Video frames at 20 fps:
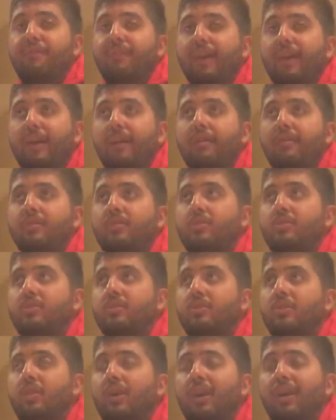van. You,
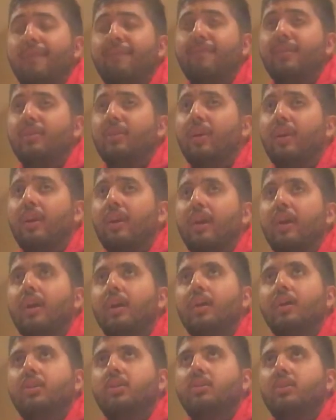you don't have to.
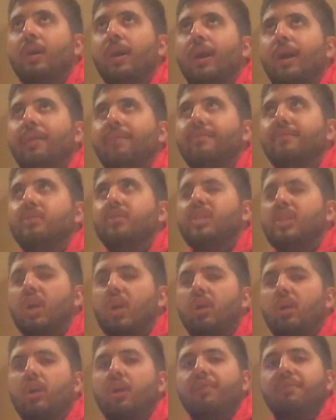You don't have to
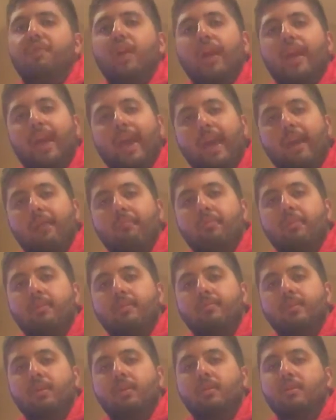start off with a camera,
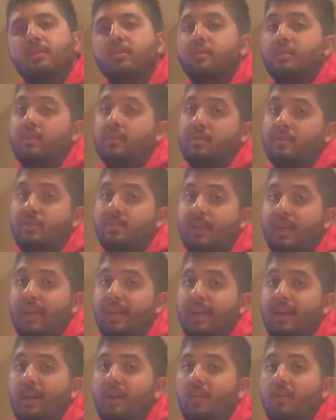to be honest.
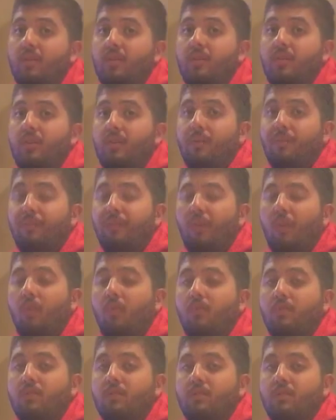Take out your
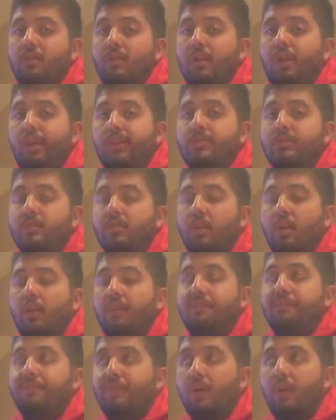phone and
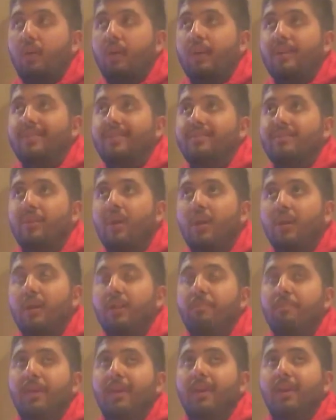start vlogging.
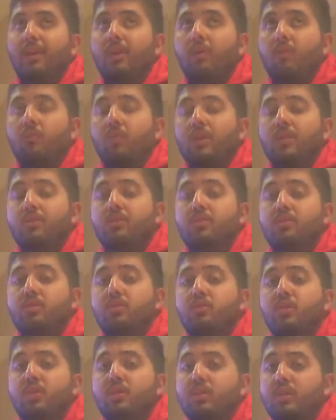Document what you
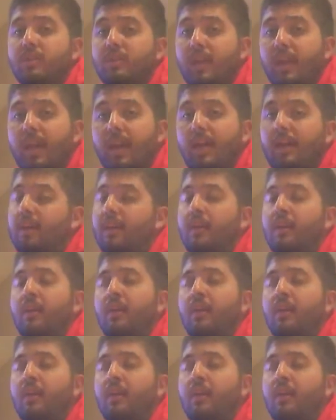do during your day,